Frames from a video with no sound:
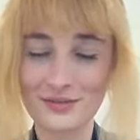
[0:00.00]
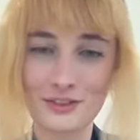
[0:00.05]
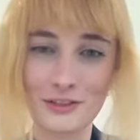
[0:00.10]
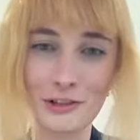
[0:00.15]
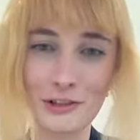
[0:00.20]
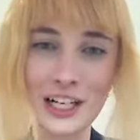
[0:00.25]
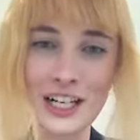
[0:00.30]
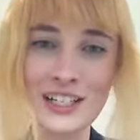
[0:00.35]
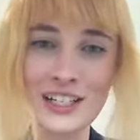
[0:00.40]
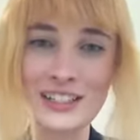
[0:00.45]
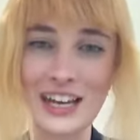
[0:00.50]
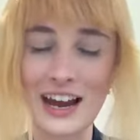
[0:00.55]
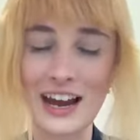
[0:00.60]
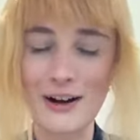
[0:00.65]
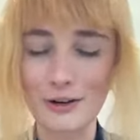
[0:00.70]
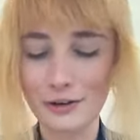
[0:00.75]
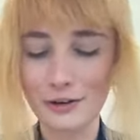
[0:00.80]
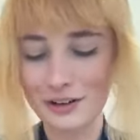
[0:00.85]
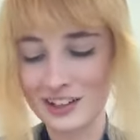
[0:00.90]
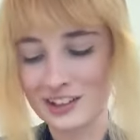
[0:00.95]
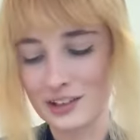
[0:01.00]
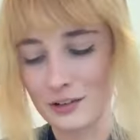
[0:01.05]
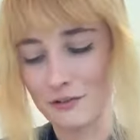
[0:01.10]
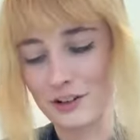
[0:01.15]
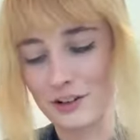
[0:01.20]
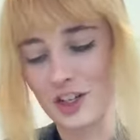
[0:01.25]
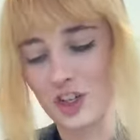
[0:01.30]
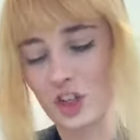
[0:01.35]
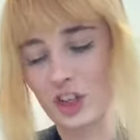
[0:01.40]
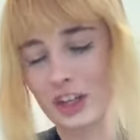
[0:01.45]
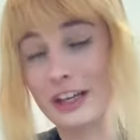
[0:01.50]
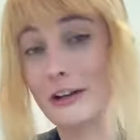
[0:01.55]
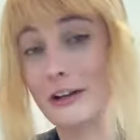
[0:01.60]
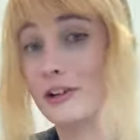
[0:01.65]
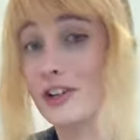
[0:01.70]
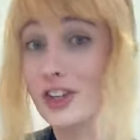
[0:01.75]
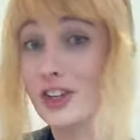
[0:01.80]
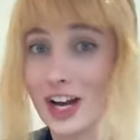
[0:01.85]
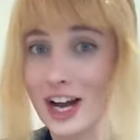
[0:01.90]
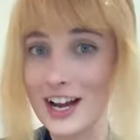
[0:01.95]
When in doubt in the French
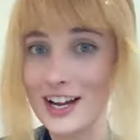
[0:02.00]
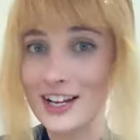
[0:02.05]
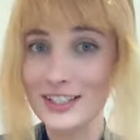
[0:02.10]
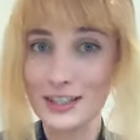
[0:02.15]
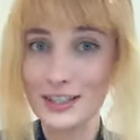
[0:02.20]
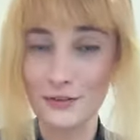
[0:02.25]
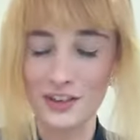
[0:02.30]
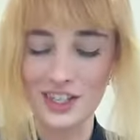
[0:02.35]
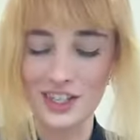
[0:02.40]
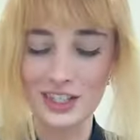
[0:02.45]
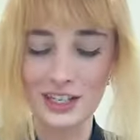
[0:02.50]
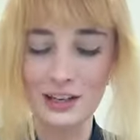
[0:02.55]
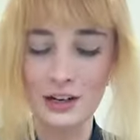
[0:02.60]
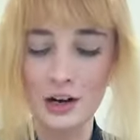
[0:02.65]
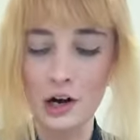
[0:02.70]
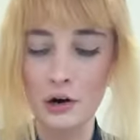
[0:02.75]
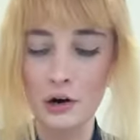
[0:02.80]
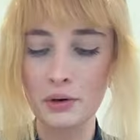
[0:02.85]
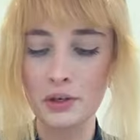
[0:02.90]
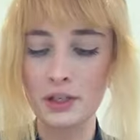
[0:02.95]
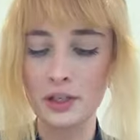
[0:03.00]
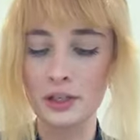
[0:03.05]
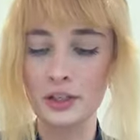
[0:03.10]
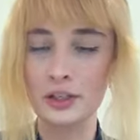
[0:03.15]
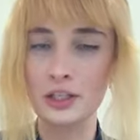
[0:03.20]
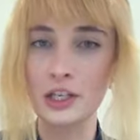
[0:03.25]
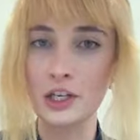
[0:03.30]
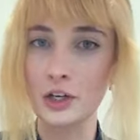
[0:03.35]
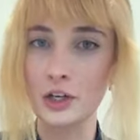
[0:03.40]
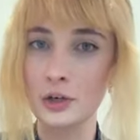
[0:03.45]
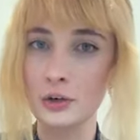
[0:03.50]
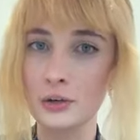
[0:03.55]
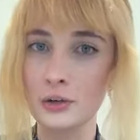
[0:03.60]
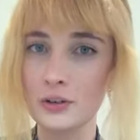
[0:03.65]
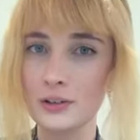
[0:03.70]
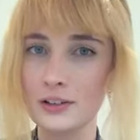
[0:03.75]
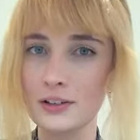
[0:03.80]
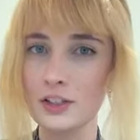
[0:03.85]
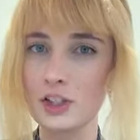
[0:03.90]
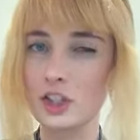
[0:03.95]
language, guys, if you see an O and a
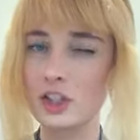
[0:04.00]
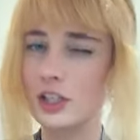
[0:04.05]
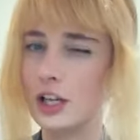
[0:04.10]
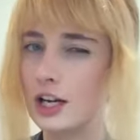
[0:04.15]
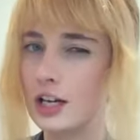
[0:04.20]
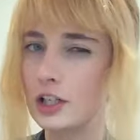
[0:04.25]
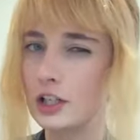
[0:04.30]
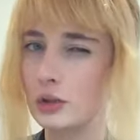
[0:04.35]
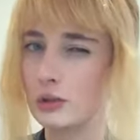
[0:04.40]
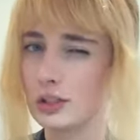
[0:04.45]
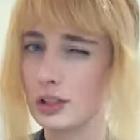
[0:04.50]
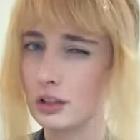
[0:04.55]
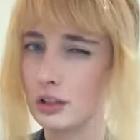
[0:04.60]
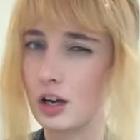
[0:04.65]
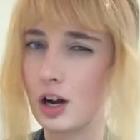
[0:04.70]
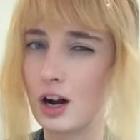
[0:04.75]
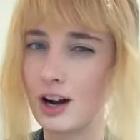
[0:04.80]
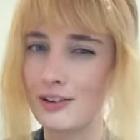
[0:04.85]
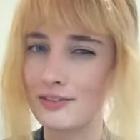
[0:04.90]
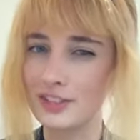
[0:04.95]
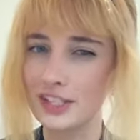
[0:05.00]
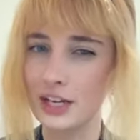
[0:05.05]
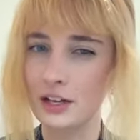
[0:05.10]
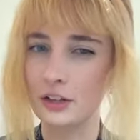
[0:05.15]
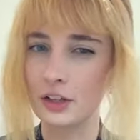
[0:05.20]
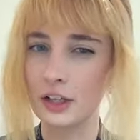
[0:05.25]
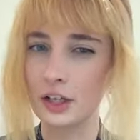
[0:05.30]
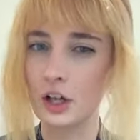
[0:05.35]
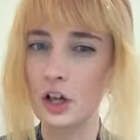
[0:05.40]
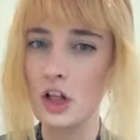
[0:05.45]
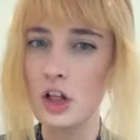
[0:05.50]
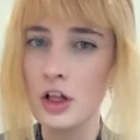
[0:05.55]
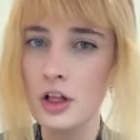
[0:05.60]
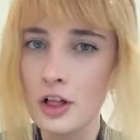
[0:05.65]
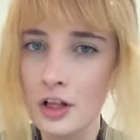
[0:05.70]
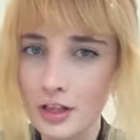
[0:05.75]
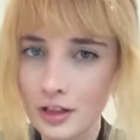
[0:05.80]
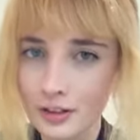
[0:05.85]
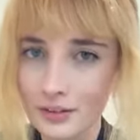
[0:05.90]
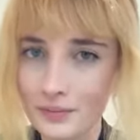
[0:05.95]
U, just kind of do a little cough sound like, Ugh.